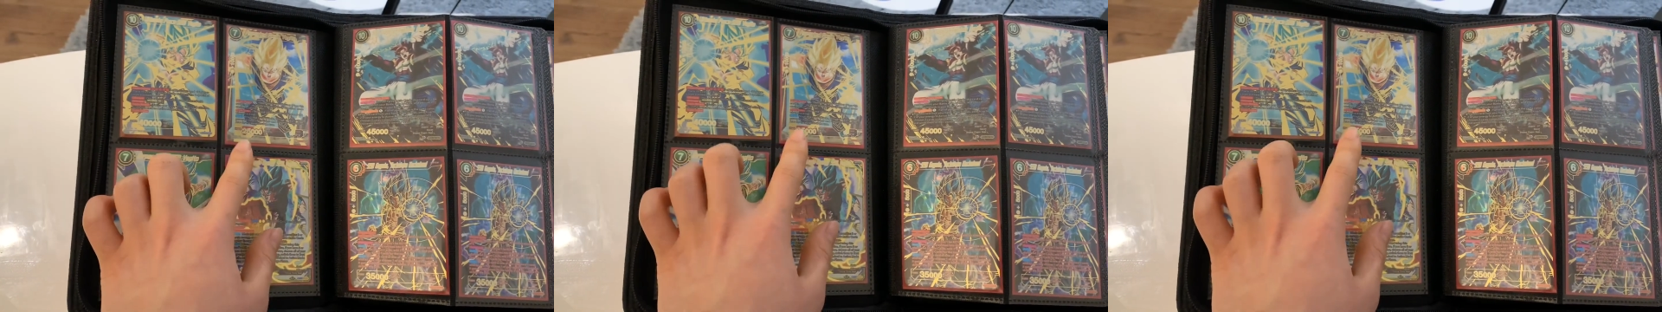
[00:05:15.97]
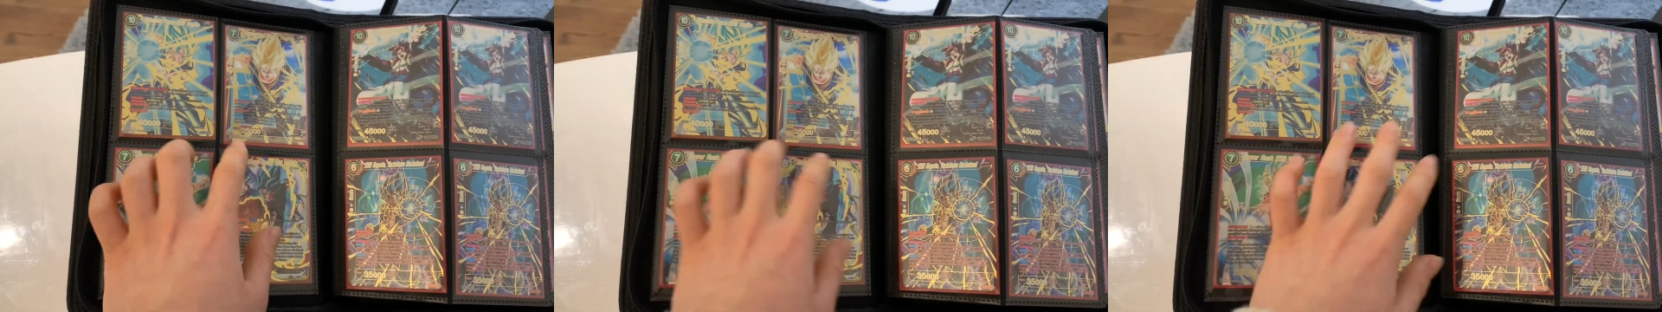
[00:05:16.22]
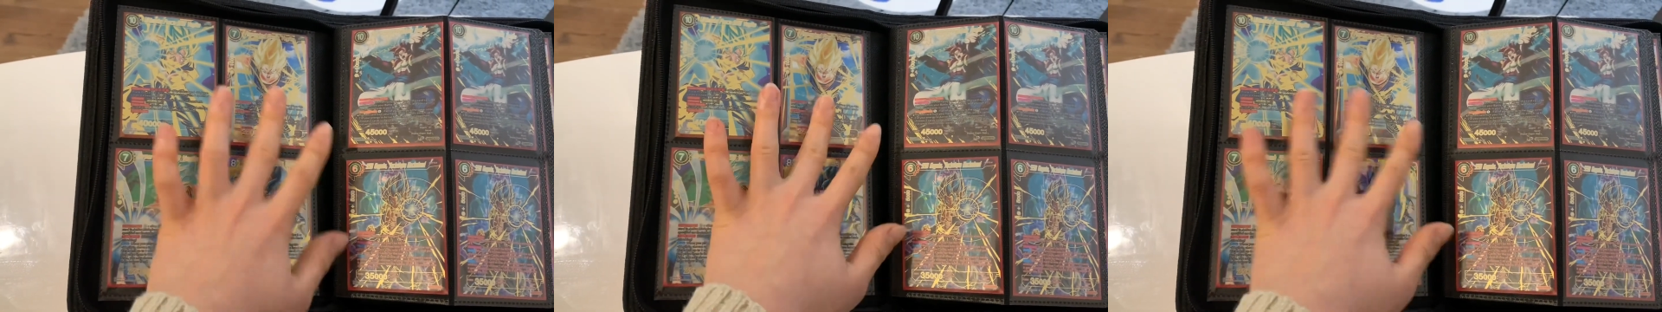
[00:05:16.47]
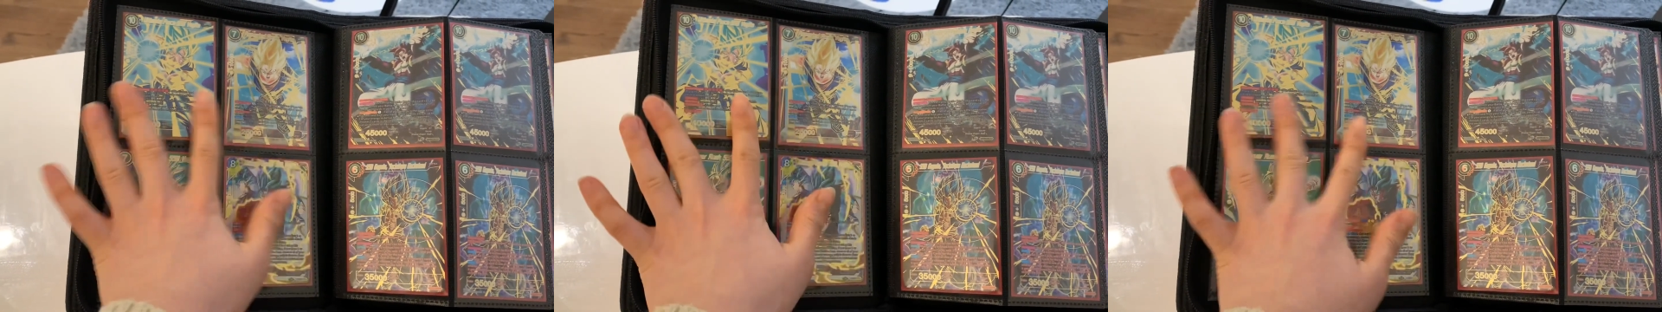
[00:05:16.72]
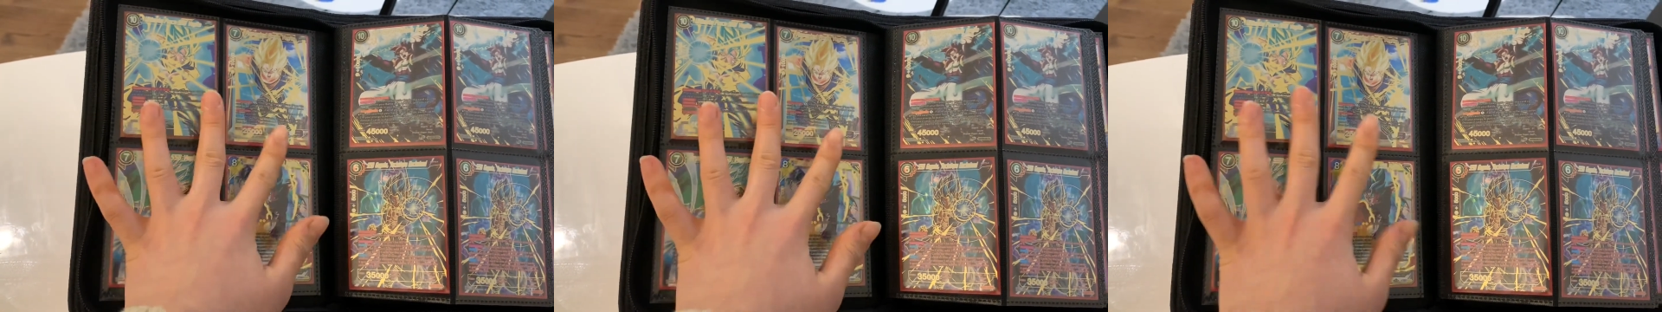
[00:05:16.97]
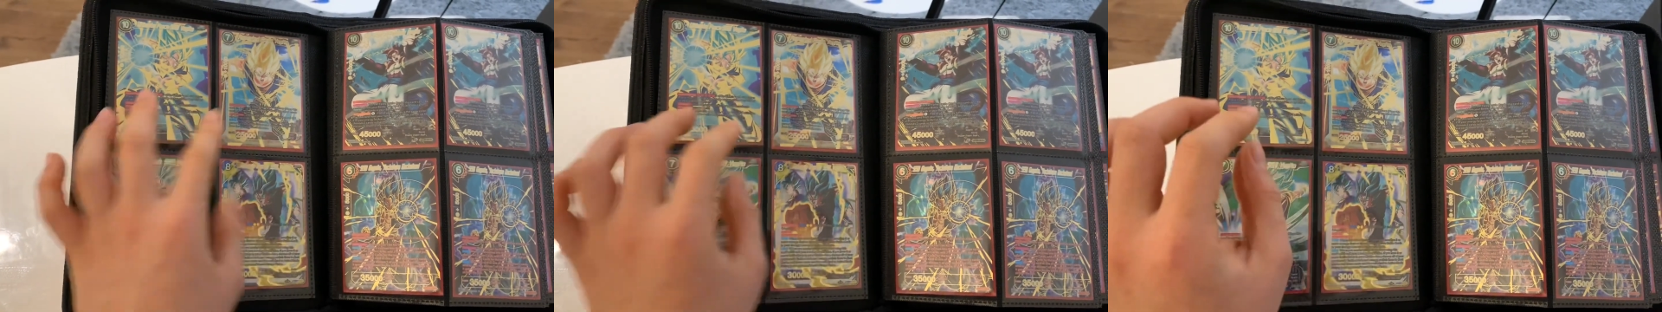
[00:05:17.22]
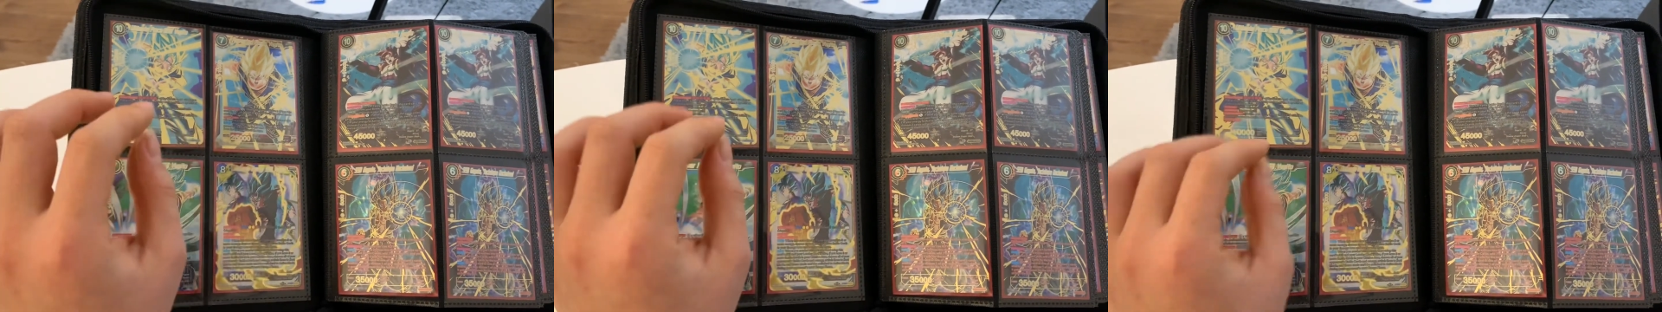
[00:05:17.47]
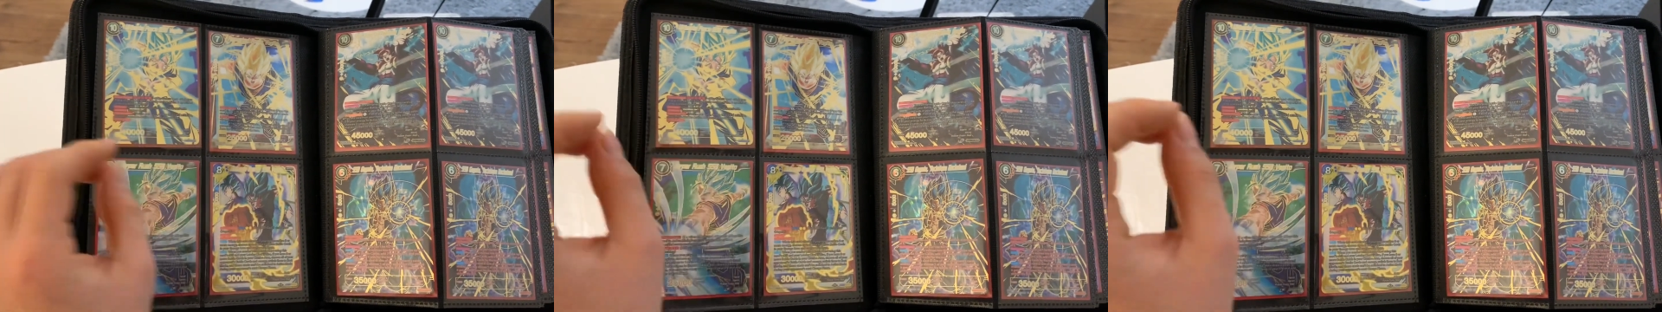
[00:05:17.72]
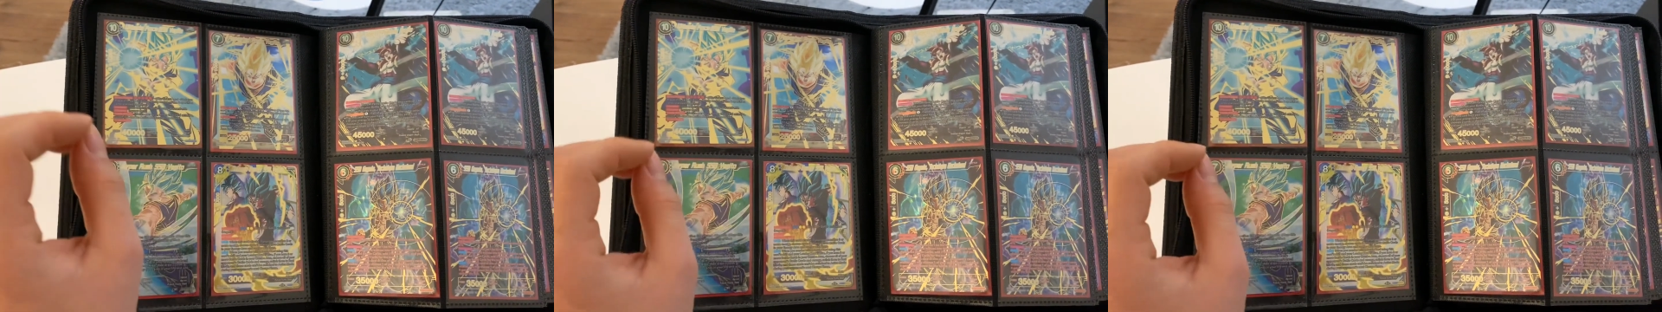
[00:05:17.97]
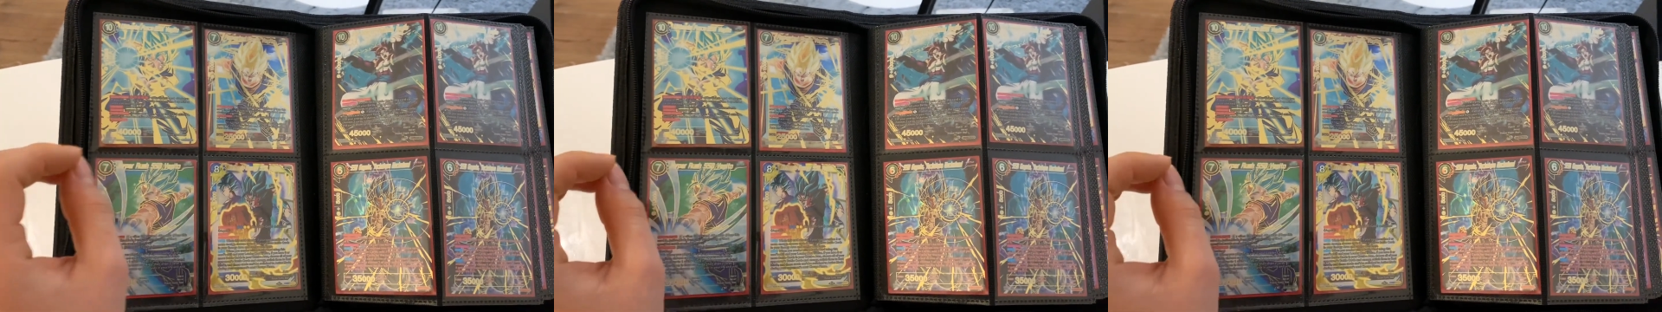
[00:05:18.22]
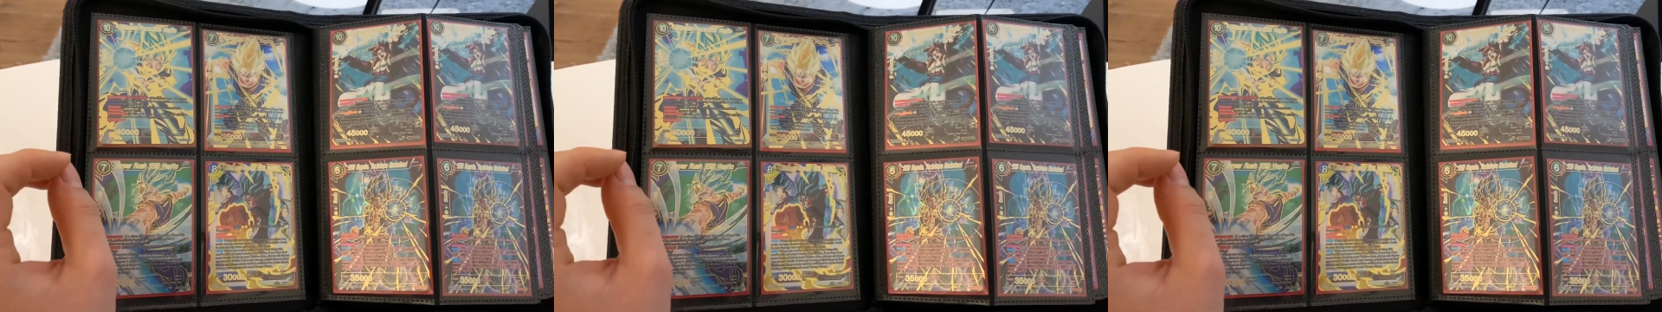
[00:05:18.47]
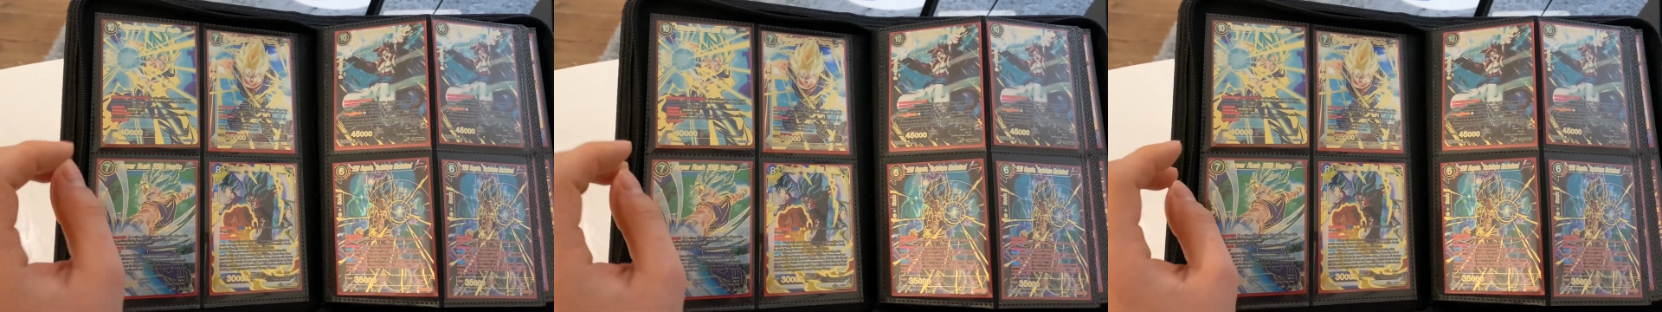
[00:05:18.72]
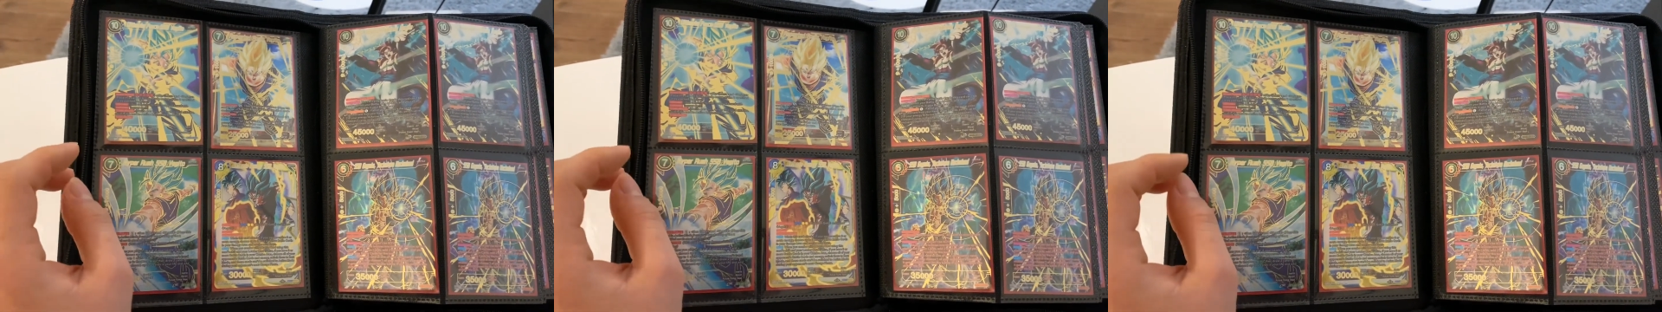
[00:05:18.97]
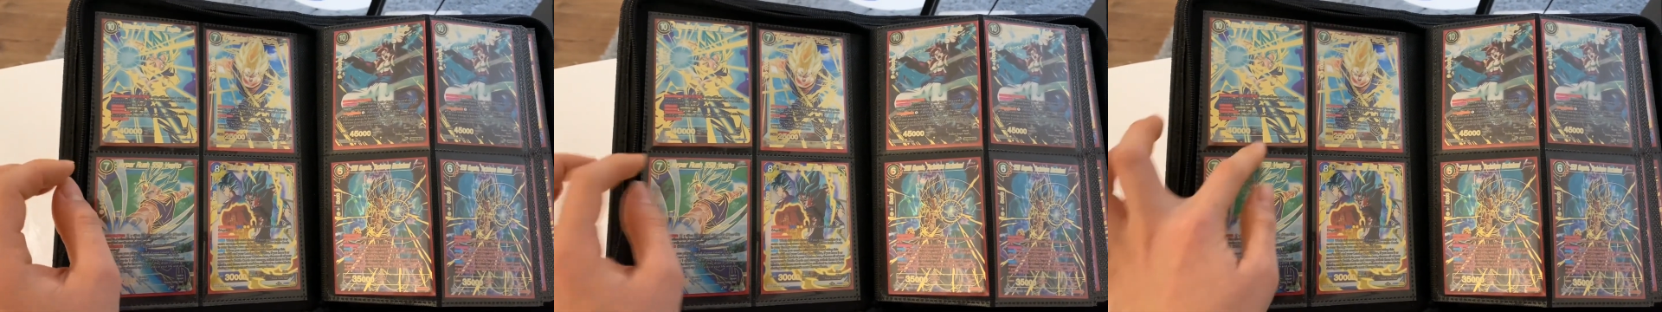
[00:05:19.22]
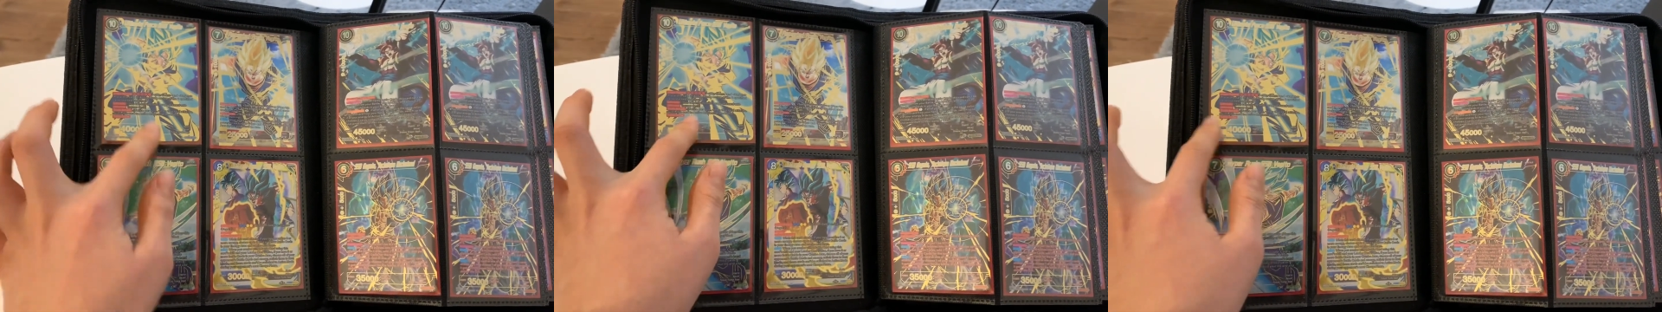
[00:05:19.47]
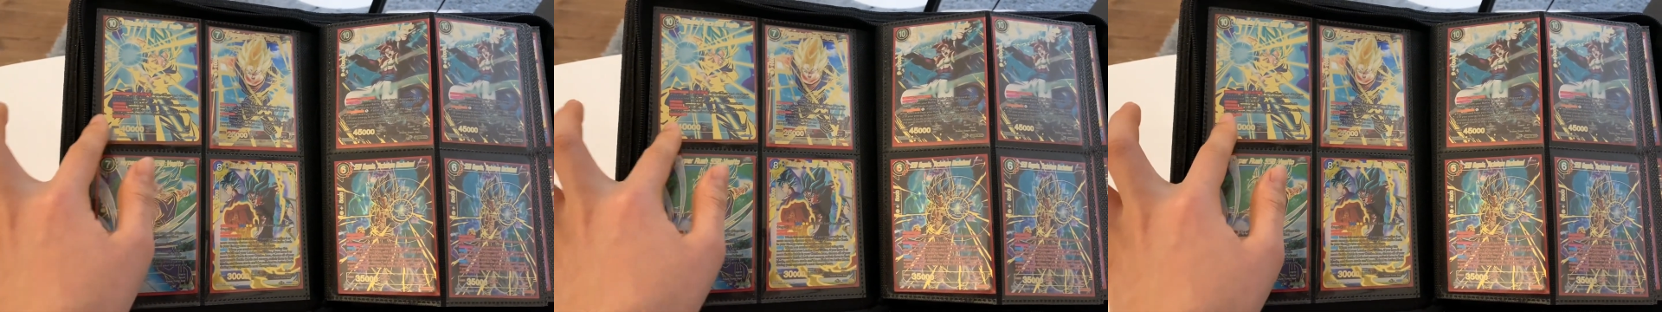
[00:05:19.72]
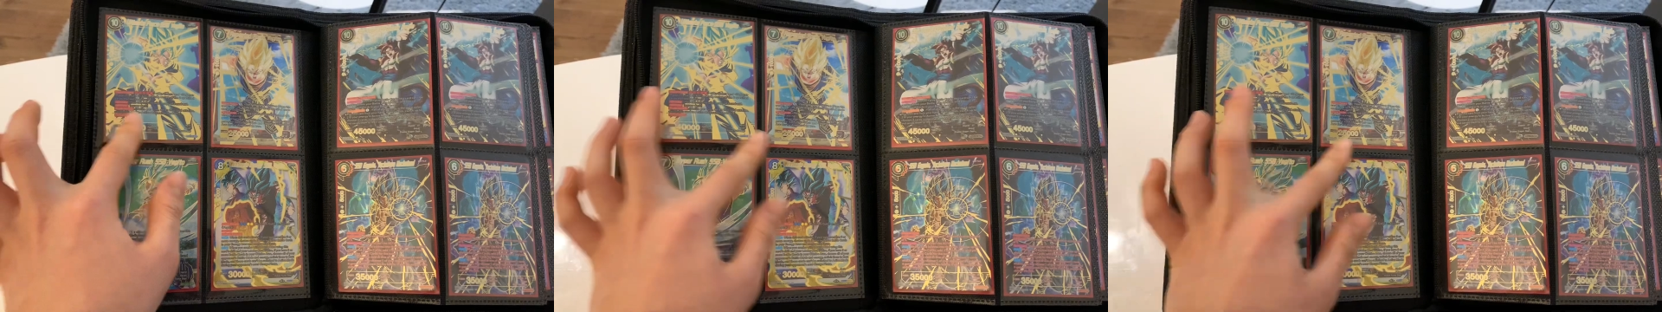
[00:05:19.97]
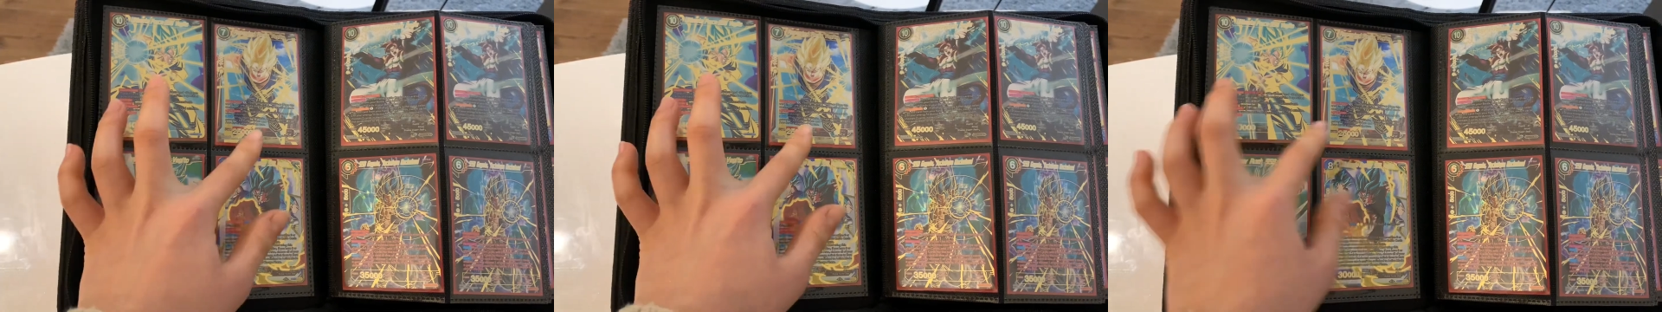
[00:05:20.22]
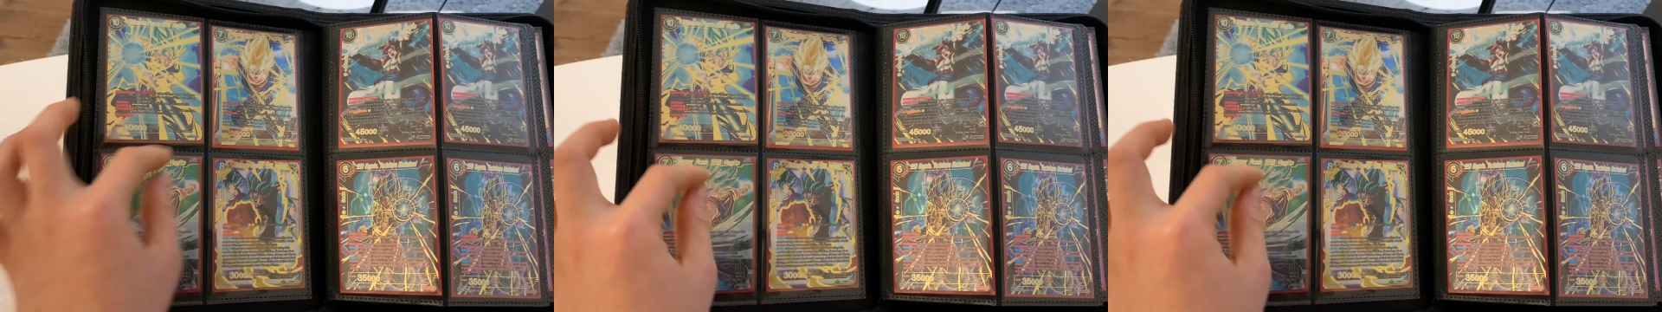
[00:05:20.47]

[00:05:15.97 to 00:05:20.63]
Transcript: (no speaker visible)